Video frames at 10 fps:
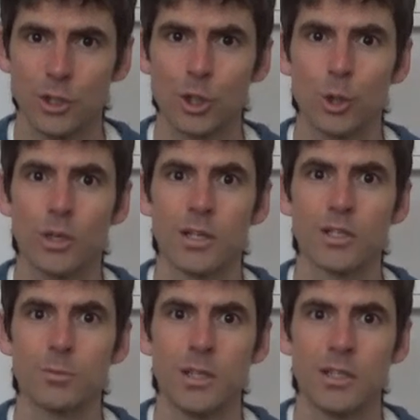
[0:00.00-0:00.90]
encoded in
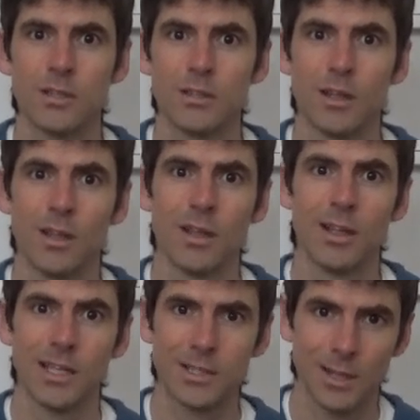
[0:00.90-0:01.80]
its meaning
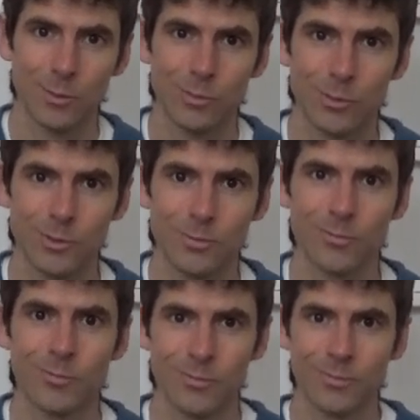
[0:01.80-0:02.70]
is helpful.
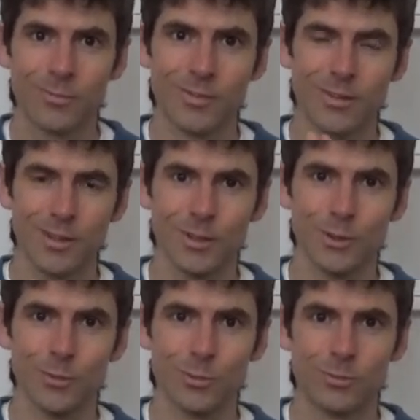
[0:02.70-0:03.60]
Thank
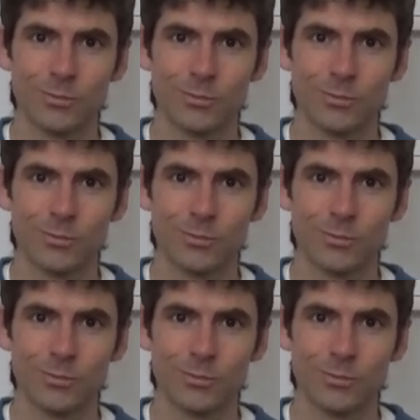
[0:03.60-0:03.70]
you.